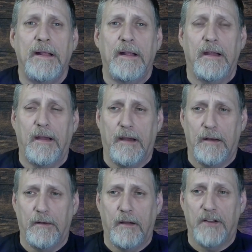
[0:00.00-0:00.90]

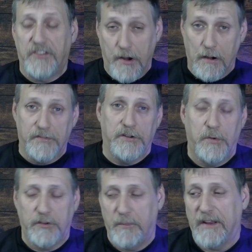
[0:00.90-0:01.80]
And tariffs are
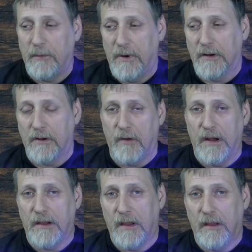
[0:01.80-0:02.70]
supposed to make America
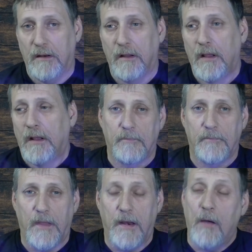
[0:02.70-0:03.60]
great again.
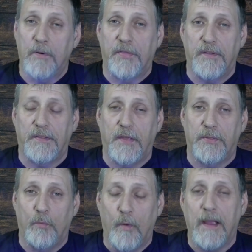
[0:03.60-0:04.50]
And I want to think that
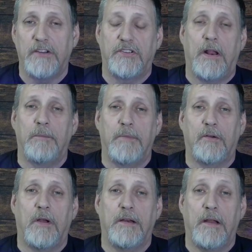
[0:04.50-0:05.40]
the wage that I make
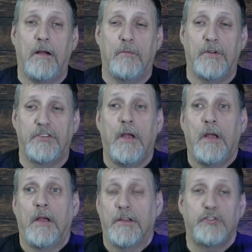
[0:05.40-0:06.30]
right now, which
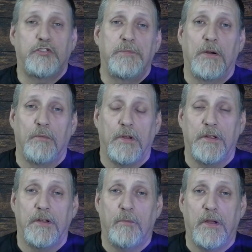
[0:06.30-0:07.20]
used to be a really
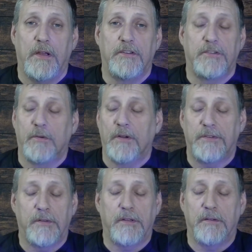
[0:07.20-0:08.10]
good wage, is going
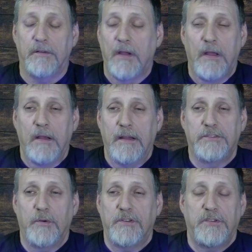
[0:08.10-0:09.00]

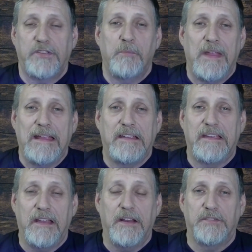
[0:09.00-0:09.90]
to someday
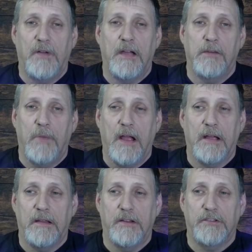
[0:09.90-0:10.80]
get its value
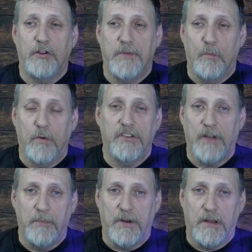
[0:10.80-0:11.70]
back, and it's going to be worth
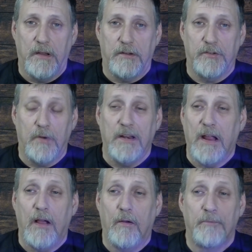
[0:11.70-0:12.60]
something again. Because right
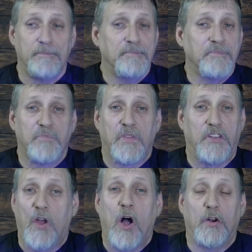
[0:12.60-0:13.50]
now,
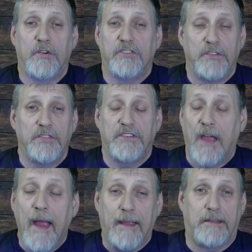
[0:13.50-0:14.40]
the dollar is in the
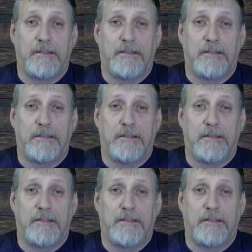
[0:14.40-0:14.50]
tank.